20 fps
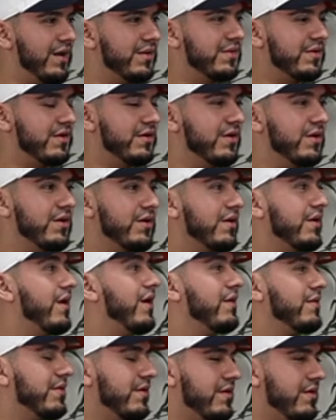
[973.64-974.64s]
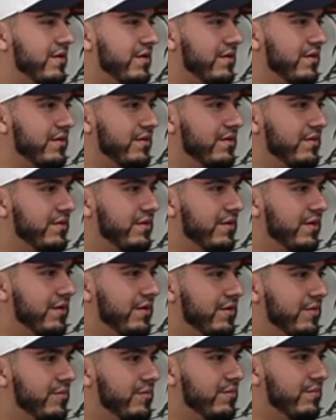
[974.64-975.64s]
I saw your, I saw
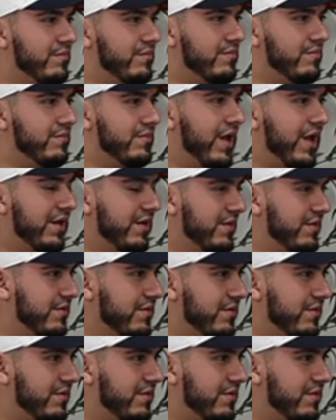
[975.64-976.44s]
um Aiden,